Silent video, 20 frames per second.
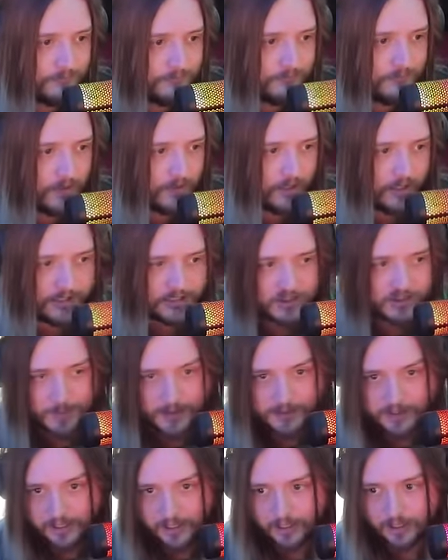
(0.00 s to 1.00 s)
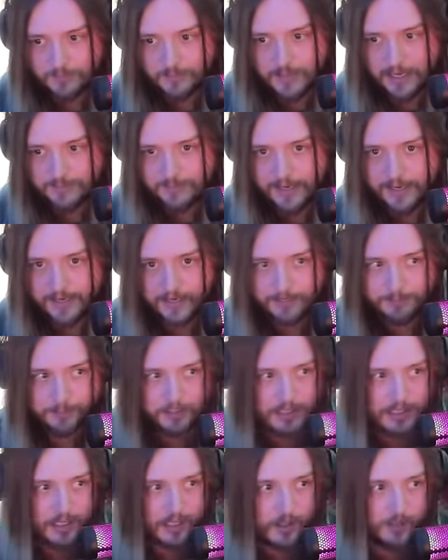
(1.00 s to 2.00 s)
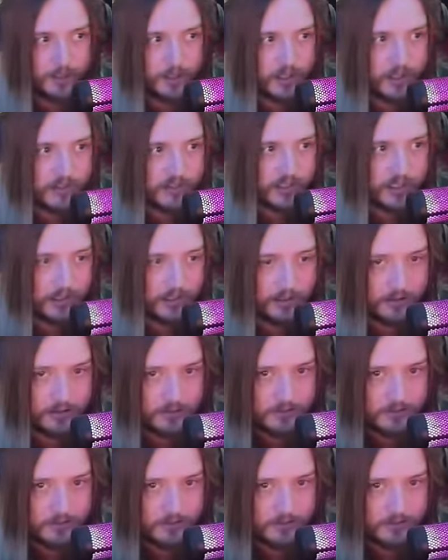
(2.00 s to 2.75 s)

Alright, spending all my mana, playing all the cards I can.